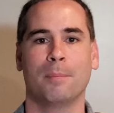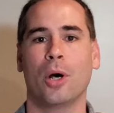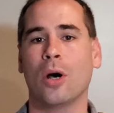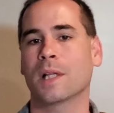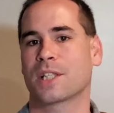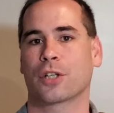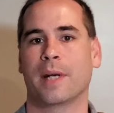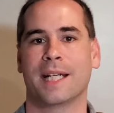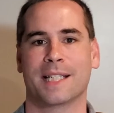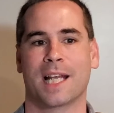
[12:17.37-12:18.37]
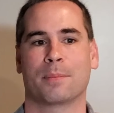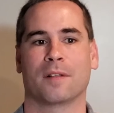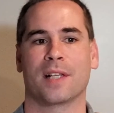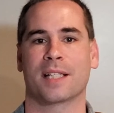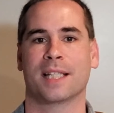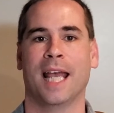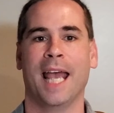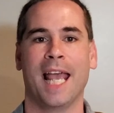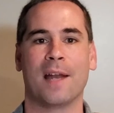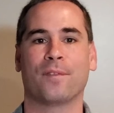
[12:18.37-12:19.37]
Paul is a great example of this.
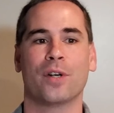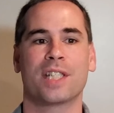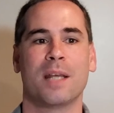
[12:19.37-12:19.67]
In 1